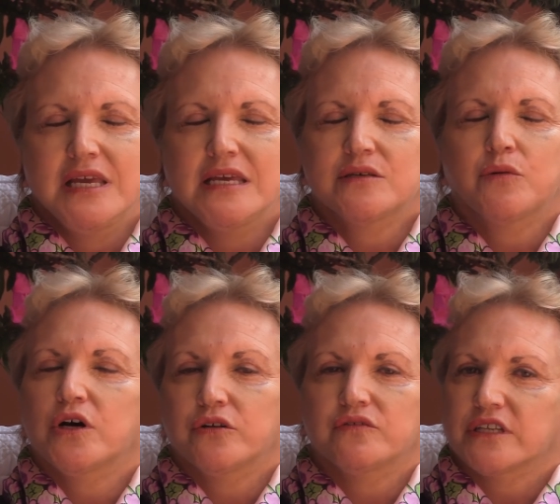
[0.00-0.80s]
He's a
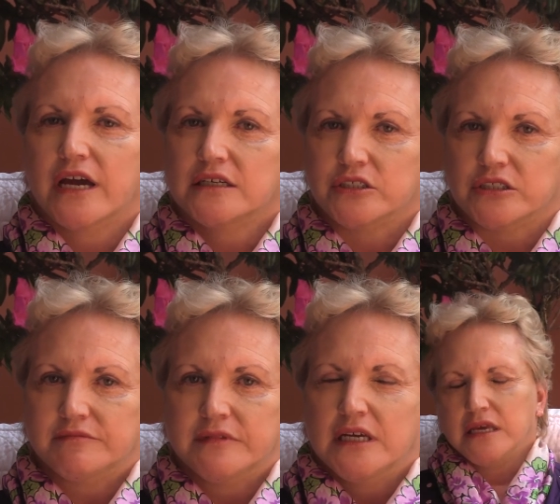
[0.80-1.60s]
wonderful doctor.
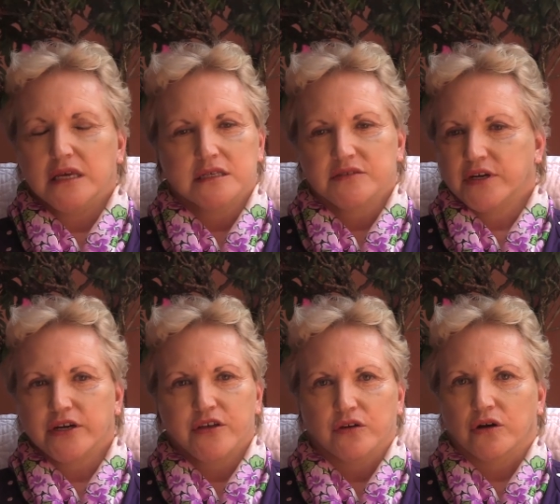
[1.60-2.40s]
He is
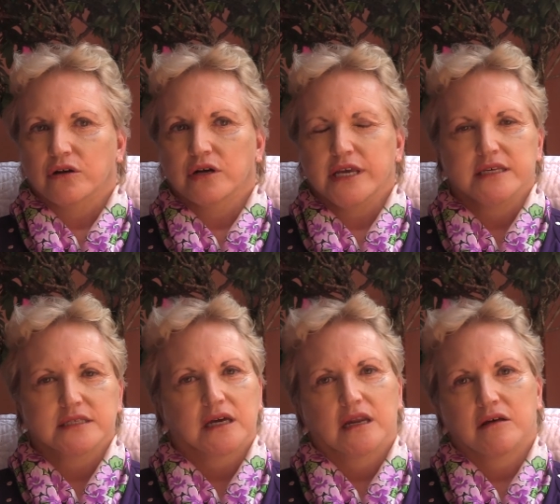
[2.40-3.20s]
very thorough.
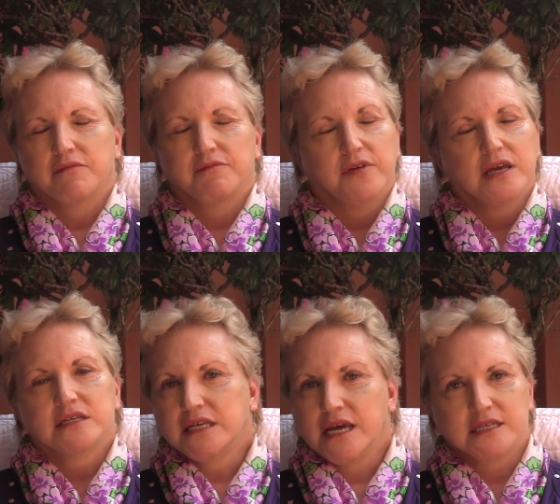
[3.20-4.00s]
He's got a
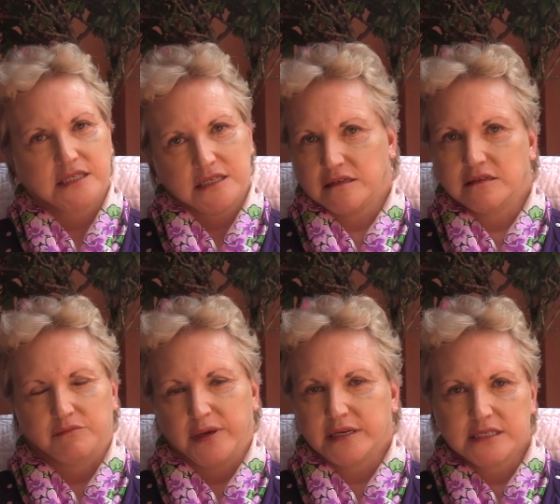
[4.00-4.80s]
fantastic
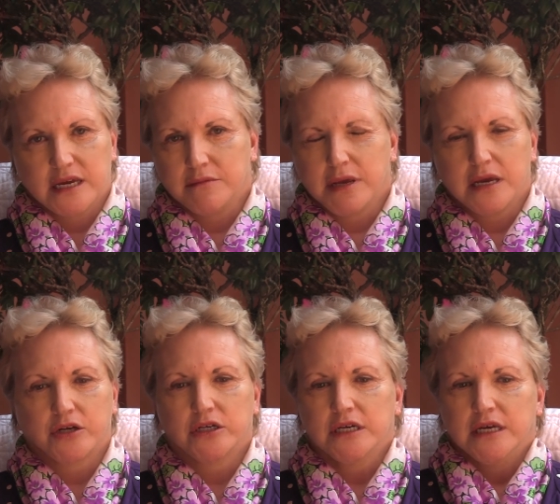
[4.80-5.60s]
bedside
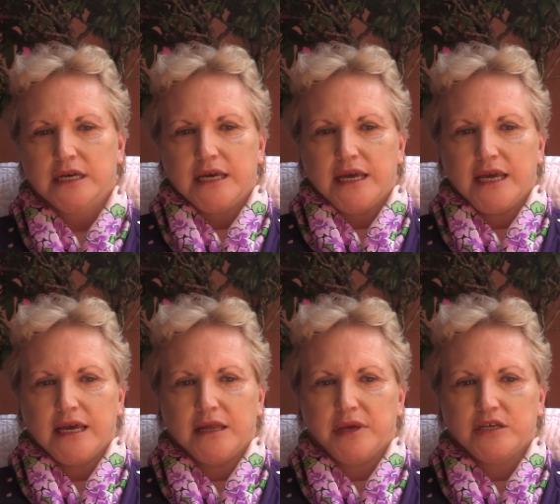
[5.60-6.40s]
manner
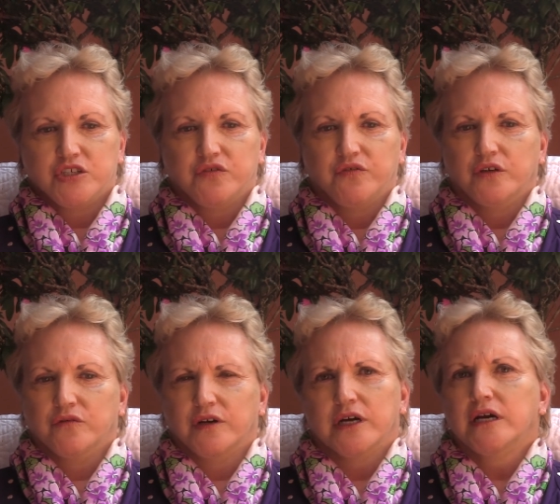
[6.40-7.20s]
and makes you
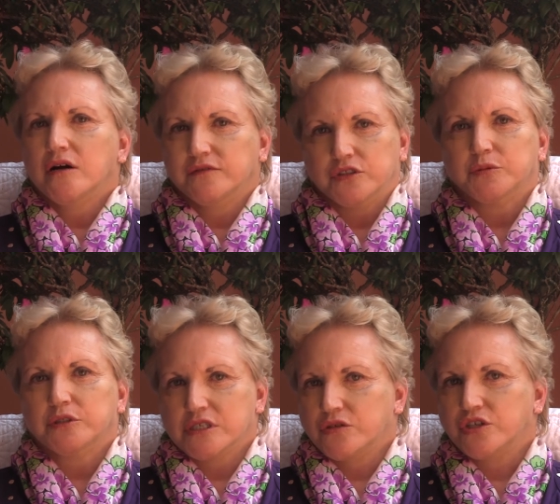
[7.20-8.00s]
feel very
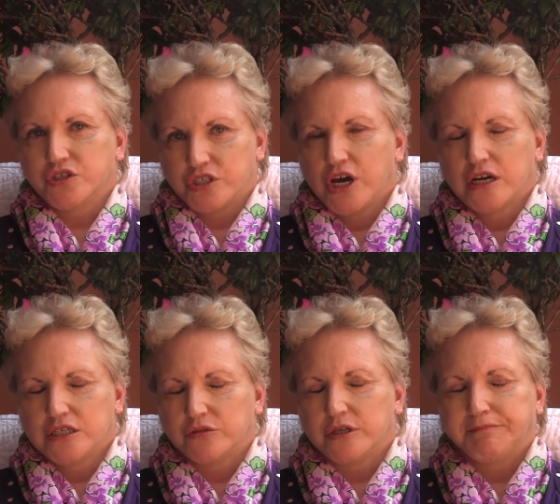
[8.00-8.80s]
comfortable as soon as you talk
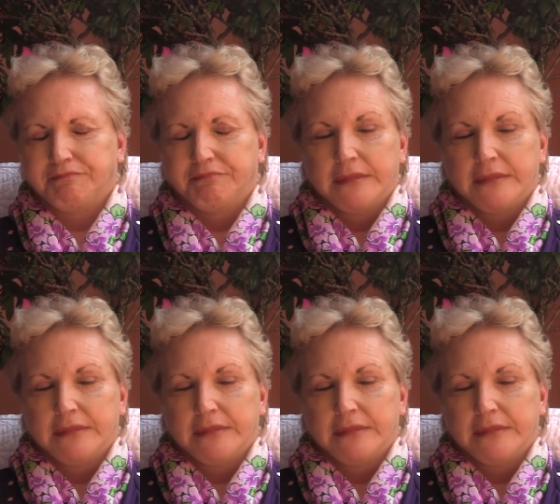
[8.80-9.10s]
to him.